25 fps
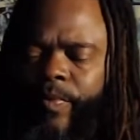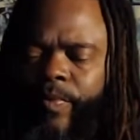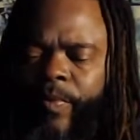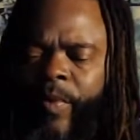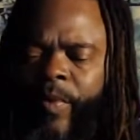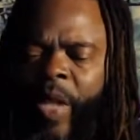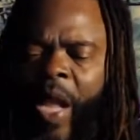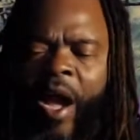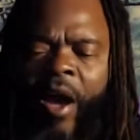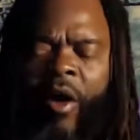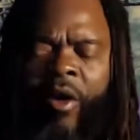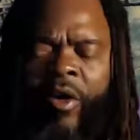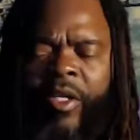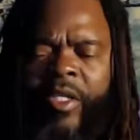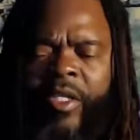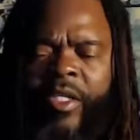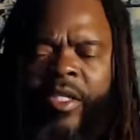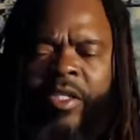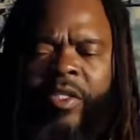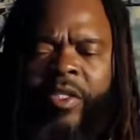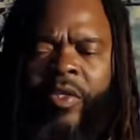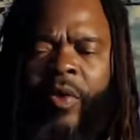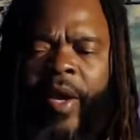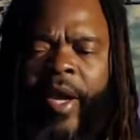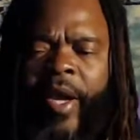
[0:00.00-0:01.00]
it was
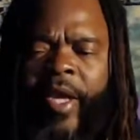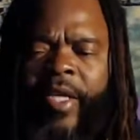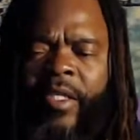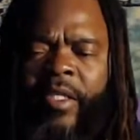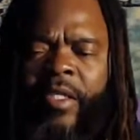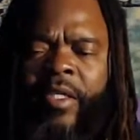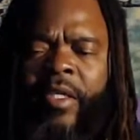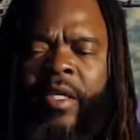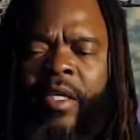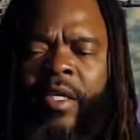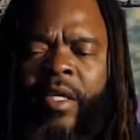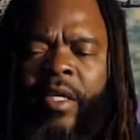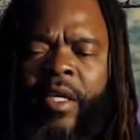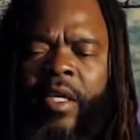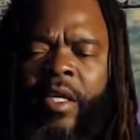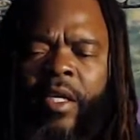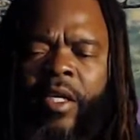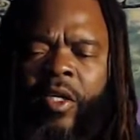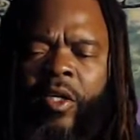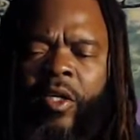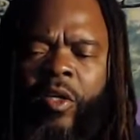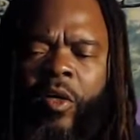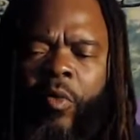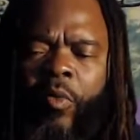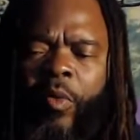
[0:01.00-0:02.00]
just crazy.
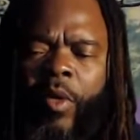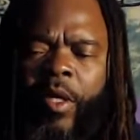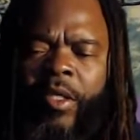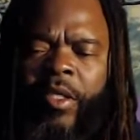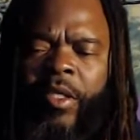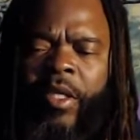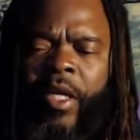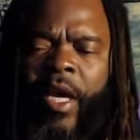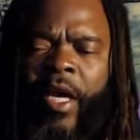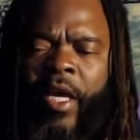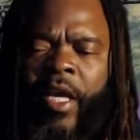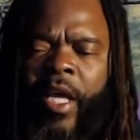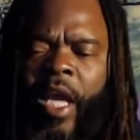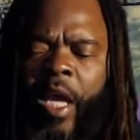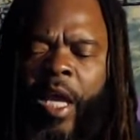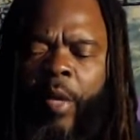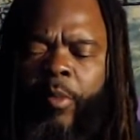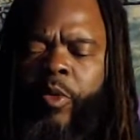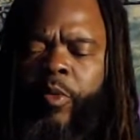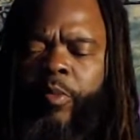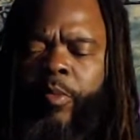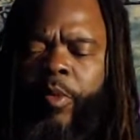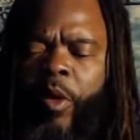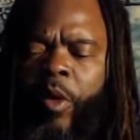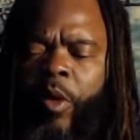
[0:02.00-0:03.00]
One day I came
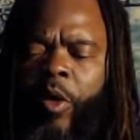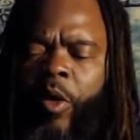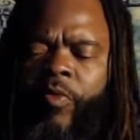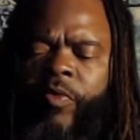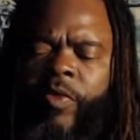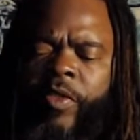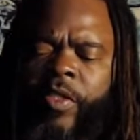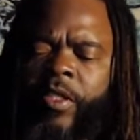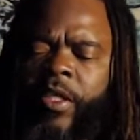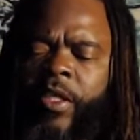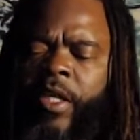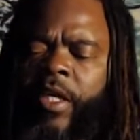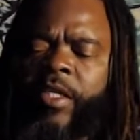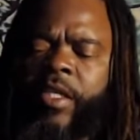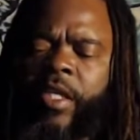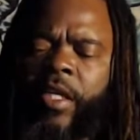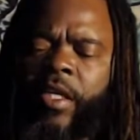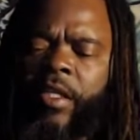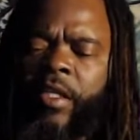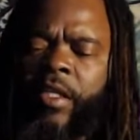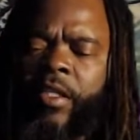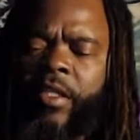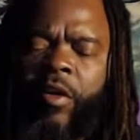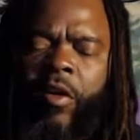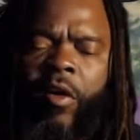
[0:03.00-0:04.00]
to my office and I seen
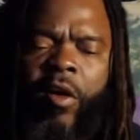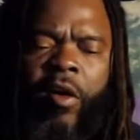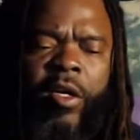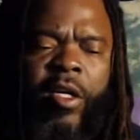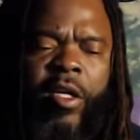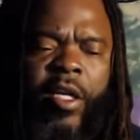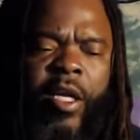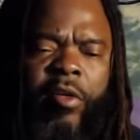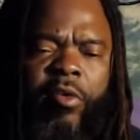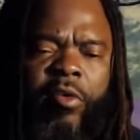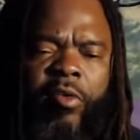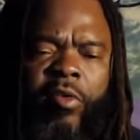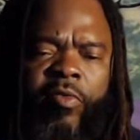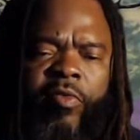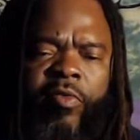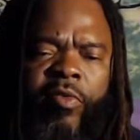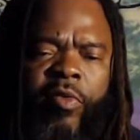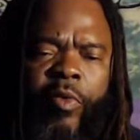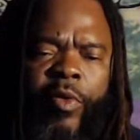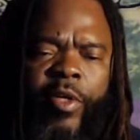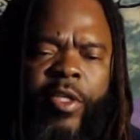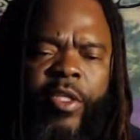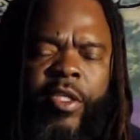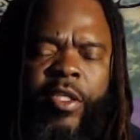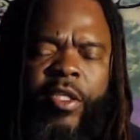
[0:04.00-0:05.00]
this car laying on the
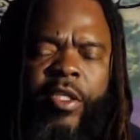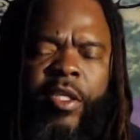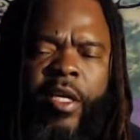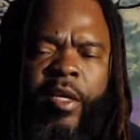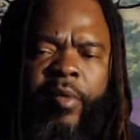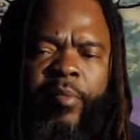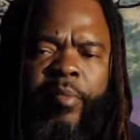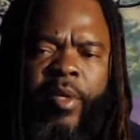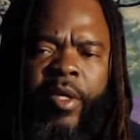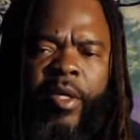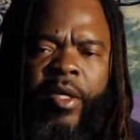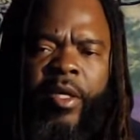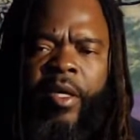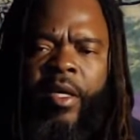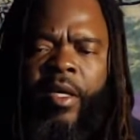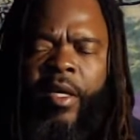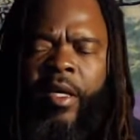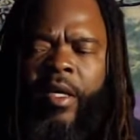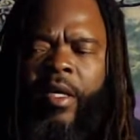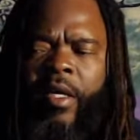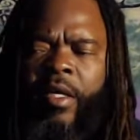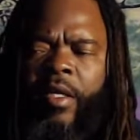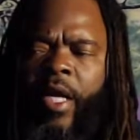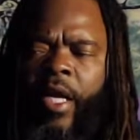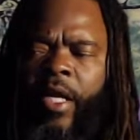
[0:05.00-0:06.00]
floor, and it just hit me
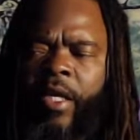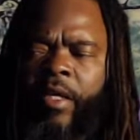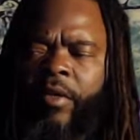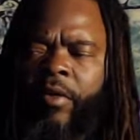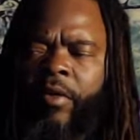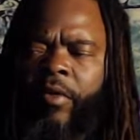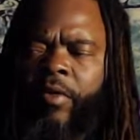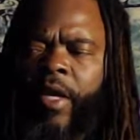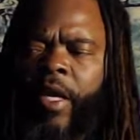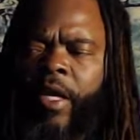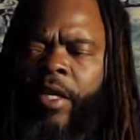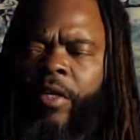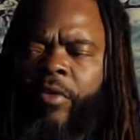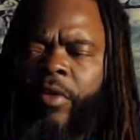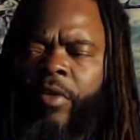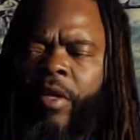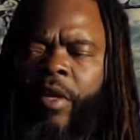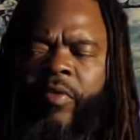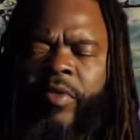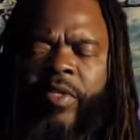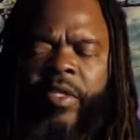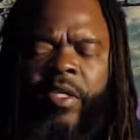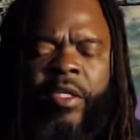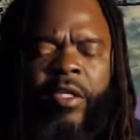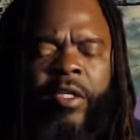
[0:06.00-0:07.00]
like, okay, you never
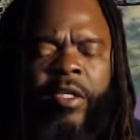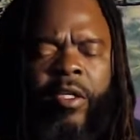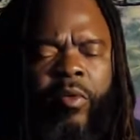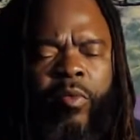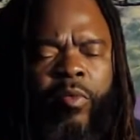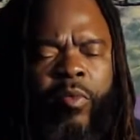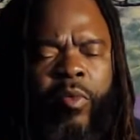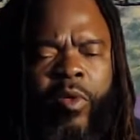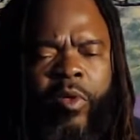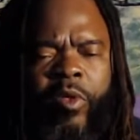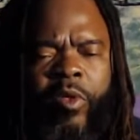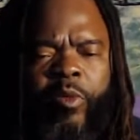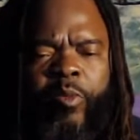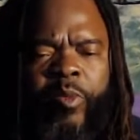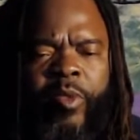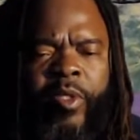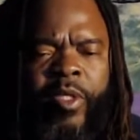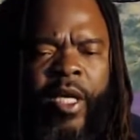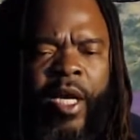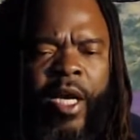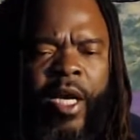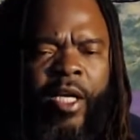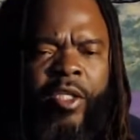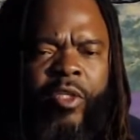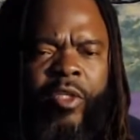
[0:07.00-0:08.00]
seen any wolves
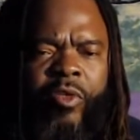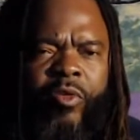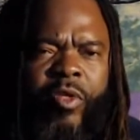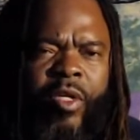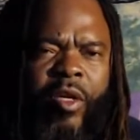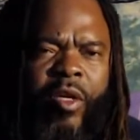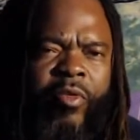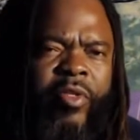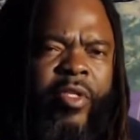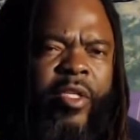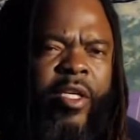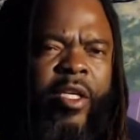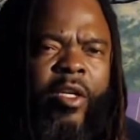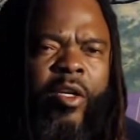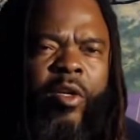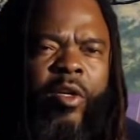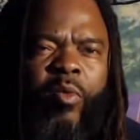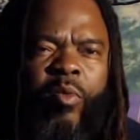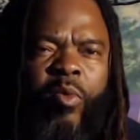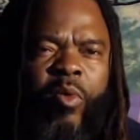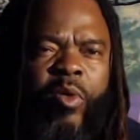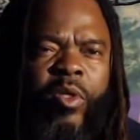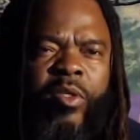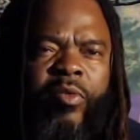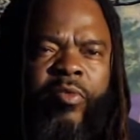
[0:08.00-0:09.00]
beside you, you never seen any
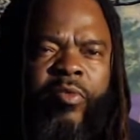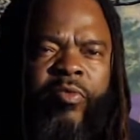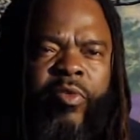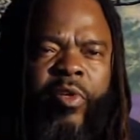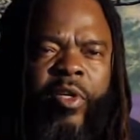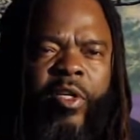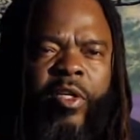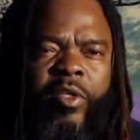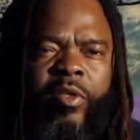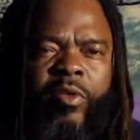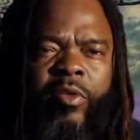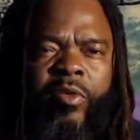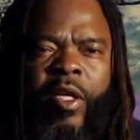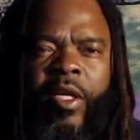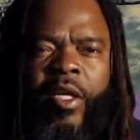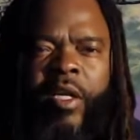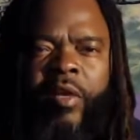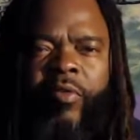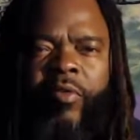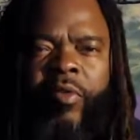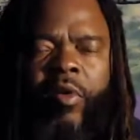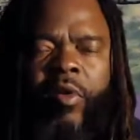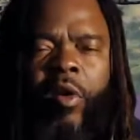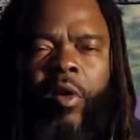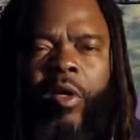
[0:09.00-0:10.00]
wolves in front of you, they
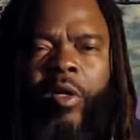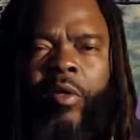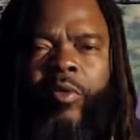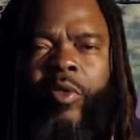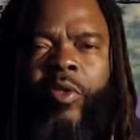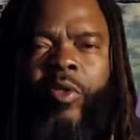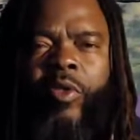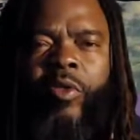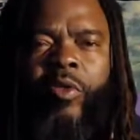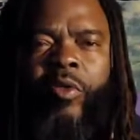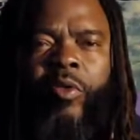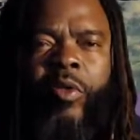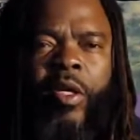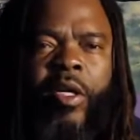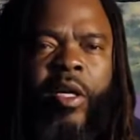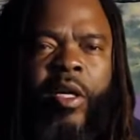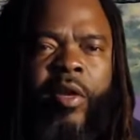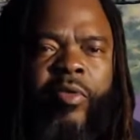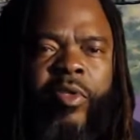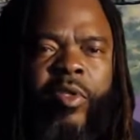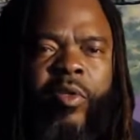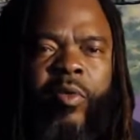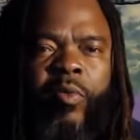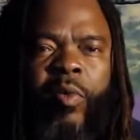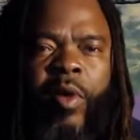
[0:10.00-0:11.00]
never caught up to you, they never
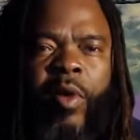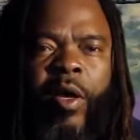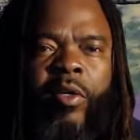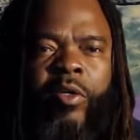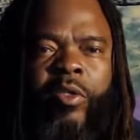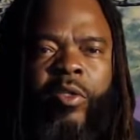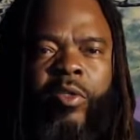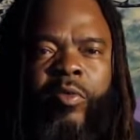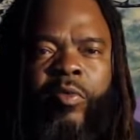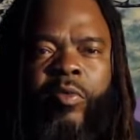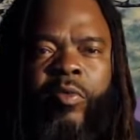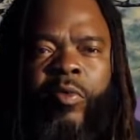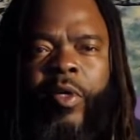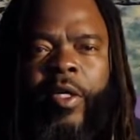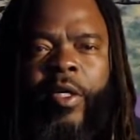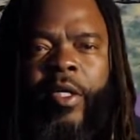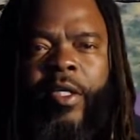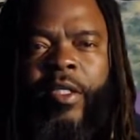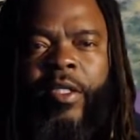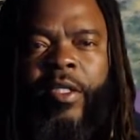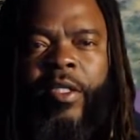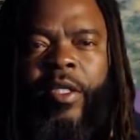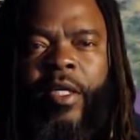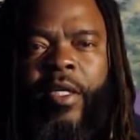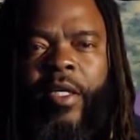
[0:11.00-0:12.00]
surround you or
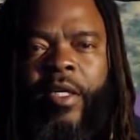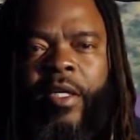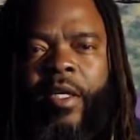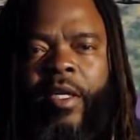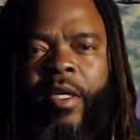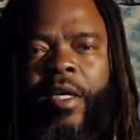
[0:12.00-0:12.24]
anything.